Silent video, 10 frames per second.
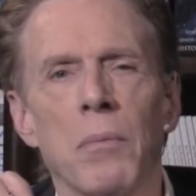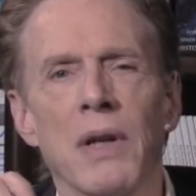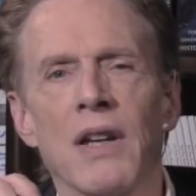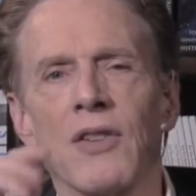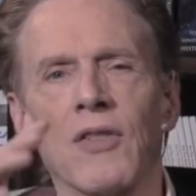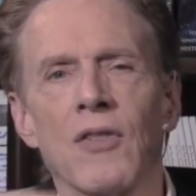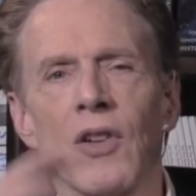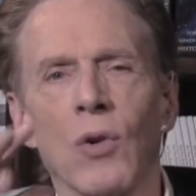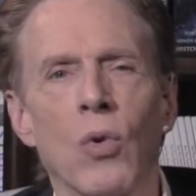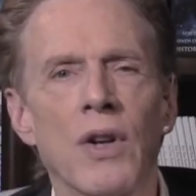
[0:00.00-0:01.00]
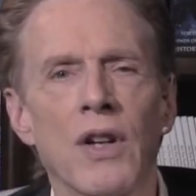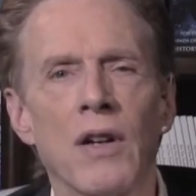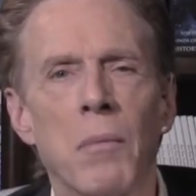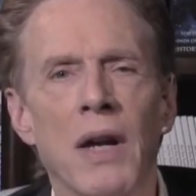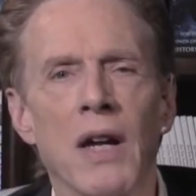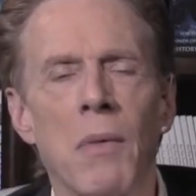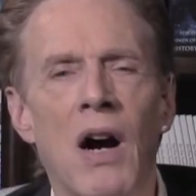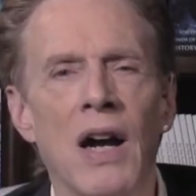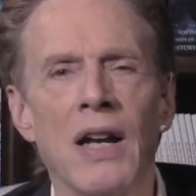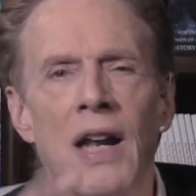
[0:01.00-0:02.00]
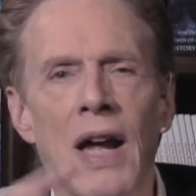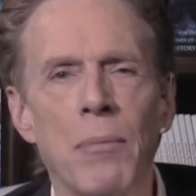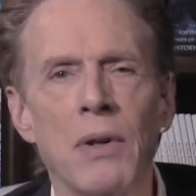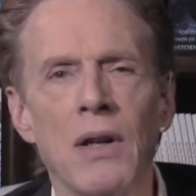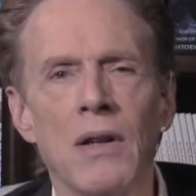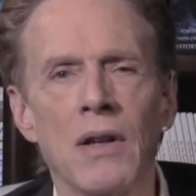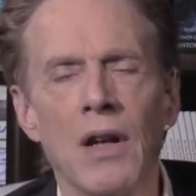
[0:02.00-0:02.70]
Because the Lord didn't make them high and happy?